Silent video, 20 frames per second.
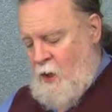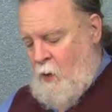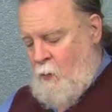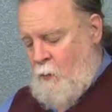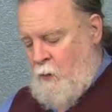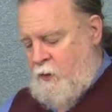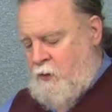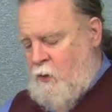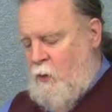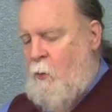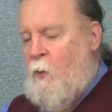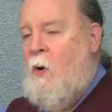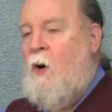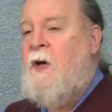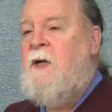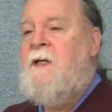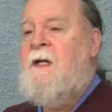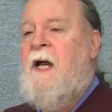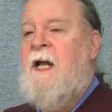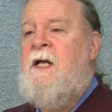we're
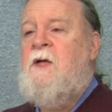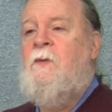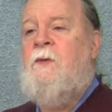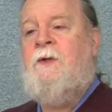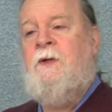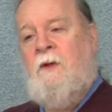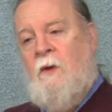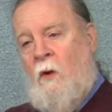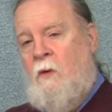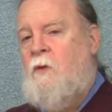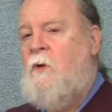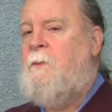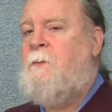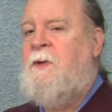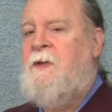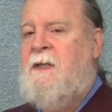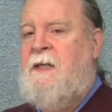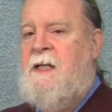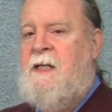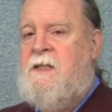coordinating with local
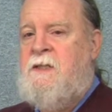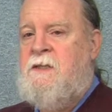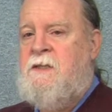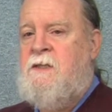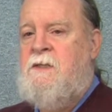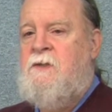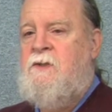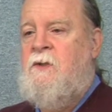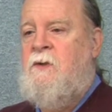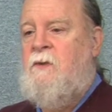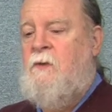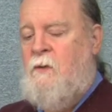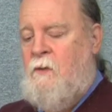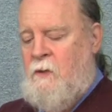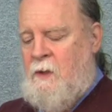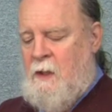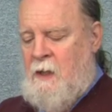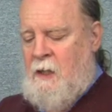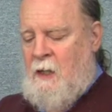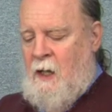police
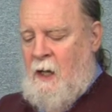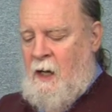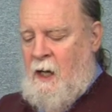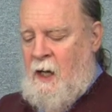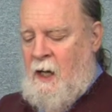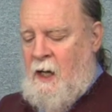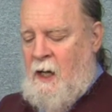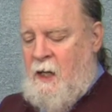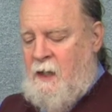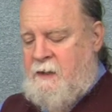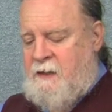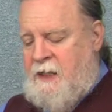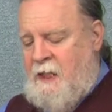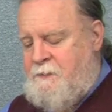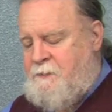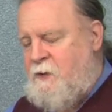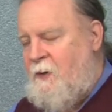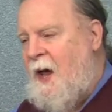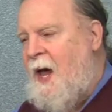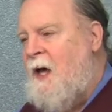to uh,
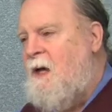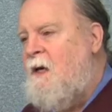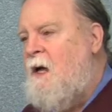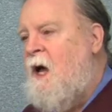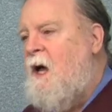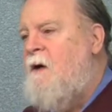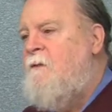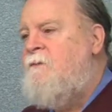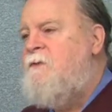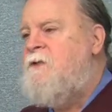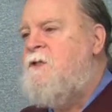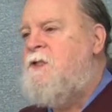keep track of,